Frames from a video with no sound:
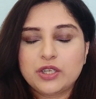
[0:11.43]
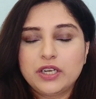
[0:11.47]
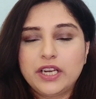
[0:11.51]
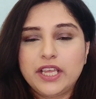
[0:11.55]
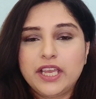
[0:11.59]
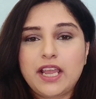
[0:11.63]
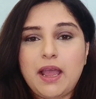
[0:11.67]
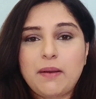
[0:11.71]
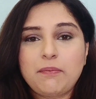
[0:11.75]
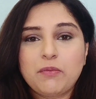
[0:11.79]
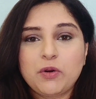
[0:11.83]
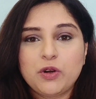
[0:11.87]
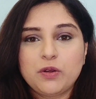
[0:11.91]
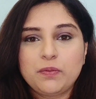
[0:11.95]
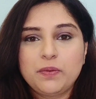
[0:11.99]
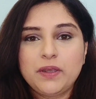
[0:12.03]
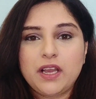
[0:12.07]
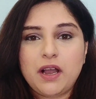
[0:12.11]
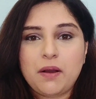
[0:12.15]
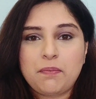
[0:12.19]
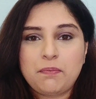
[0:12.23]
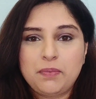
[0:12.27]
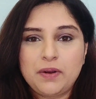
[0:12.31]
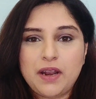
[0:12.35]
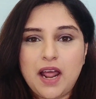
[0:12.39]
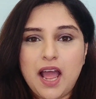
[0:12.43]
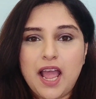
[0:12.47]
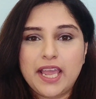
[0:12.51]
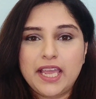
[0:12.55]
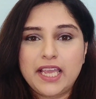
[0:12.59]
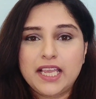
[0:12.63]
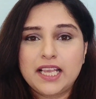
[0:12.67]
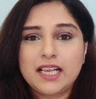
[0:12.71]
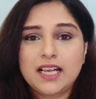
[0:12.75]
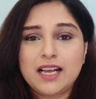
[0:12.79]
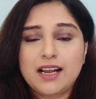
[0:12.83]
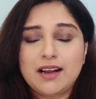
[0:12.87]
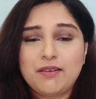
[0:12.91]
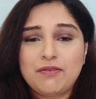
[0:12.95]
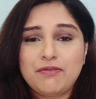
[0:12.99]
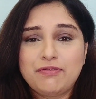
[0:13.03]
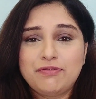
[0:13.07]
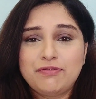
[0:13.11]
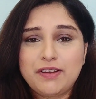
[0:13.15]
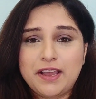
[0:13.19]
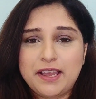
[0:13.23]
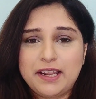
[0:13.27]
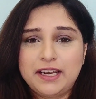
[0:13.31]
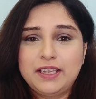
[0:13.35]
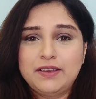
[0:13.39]
Today I'm going to be applying a
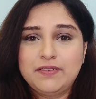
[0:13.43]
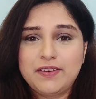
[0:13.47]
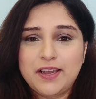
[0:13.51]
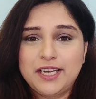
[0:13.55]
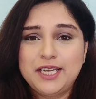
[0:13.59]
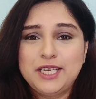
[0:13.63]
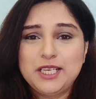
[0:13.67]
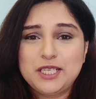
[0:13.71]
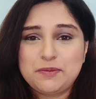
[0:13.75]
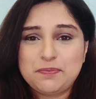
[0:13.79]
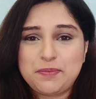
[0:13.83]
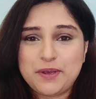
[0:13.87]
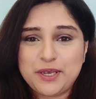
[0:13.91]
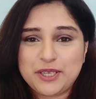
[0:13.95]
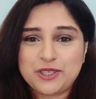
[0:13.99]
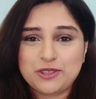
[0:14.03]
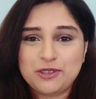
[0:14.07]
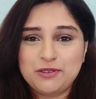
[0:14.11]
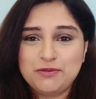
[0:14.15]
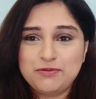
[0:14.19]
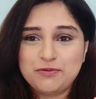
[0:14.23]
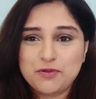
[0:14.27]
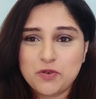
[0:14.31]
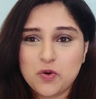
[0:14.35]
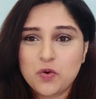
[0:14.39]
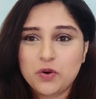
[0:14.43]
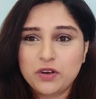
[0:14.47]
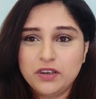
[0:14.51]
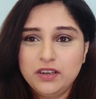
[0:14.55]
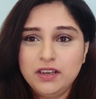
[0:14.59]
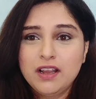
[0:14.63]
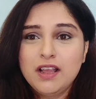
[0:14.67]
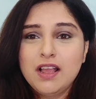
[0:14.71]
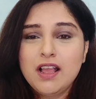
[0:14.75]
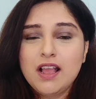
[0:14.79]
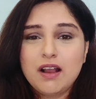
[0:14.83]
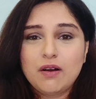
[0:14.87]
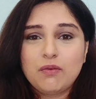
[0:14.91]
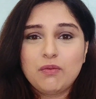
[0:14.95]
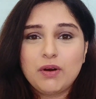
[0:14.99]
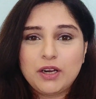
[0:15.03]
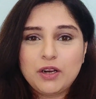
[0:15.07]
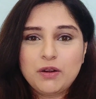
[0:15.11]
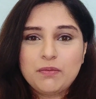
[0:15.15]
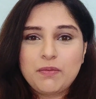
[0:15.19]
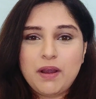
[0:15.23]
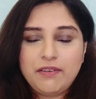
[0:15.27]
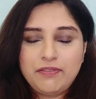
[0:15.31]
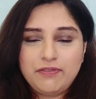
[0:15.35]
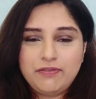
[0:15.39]
very special food,
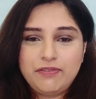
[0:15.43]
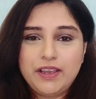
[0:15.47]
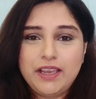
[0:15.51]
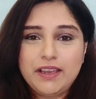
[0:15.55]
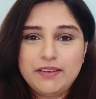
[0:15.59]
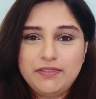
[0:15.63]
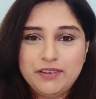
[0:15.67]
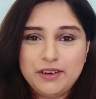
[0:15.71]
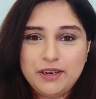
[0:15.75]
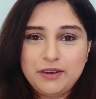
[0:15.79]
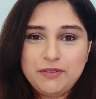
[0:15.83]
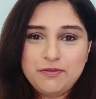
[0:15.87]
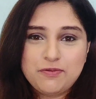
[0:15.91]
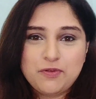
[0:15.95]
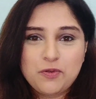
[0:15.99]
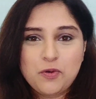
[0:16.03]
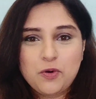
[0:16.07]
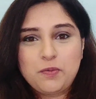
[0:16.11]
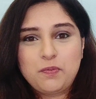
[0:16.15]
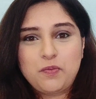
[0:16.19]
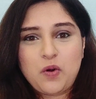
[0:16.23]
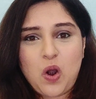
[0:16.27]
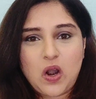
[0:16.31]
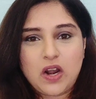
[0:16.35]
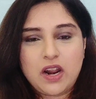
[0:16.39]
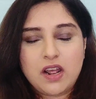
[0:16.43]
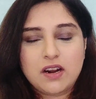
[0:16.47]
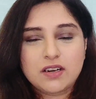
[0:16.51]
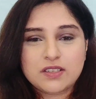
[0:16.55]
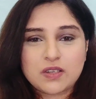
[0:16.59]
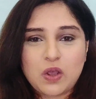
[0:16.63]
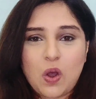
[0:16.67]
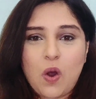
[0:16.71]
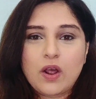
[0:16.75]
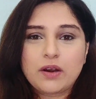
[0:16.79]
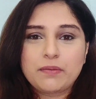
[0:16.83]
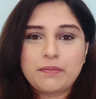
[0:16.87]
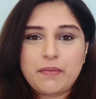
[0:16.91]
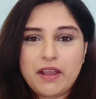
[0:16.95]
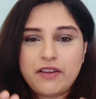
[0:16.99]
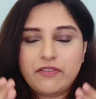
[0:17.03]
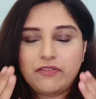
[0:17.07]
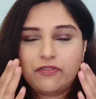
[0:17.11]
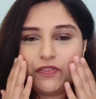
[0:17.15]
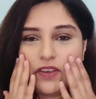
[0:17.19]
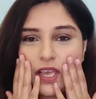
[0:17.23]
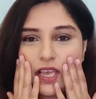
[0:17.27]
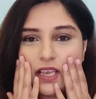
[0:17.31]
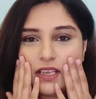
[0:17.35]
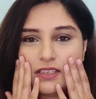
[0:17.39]
one of my favorite food products on
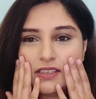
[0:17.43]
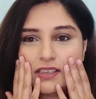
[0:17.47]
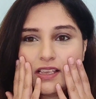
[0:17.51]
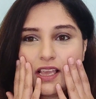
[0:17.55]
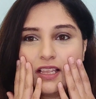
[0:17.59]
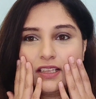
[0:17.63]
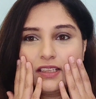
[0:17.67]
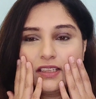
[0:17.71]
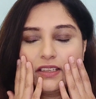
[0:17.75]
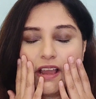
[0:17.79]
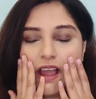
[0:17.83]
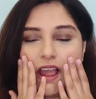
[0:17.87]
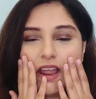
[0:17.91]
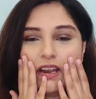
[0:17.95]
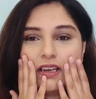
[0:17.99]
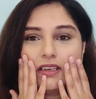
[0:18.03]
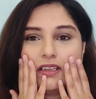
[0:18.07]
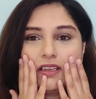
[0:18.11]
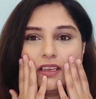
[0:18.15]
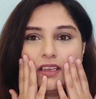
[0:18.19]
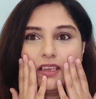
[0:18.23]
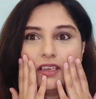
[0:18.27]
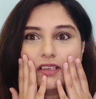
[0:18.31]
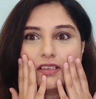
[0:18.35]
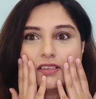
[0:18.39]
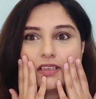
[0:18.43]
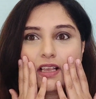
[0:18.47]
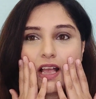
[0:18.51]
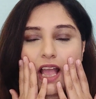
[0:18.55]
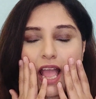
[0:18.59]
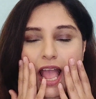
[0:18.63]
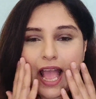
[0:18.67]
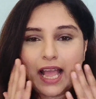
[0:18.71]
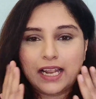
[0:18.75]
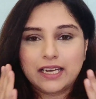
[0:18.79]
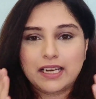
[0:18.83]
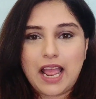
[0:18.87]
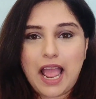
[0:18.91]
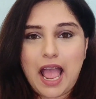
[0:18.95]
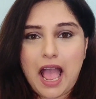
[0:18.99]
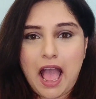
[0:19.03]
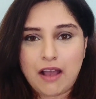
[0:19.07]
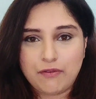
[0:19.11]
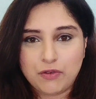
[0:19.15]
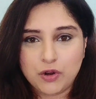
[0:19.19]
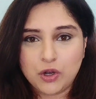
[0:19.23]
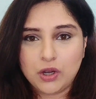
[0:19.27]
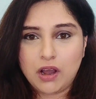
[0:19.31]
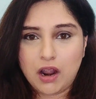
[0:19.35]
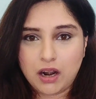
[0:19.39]
my face, and that is an
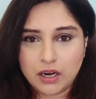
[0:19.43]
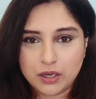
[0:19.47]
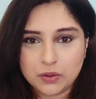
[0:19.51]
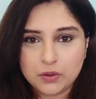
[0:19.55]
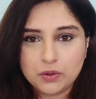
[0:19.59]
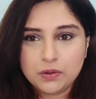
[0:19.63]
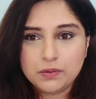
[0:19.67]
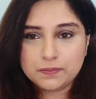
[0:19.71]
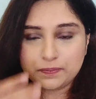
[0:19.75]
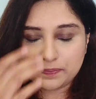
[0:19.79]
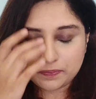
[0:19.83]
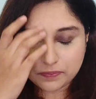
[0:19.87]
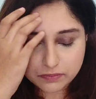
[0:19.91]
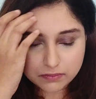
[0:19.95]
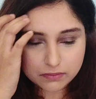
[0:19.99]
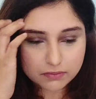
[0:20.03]
avocado.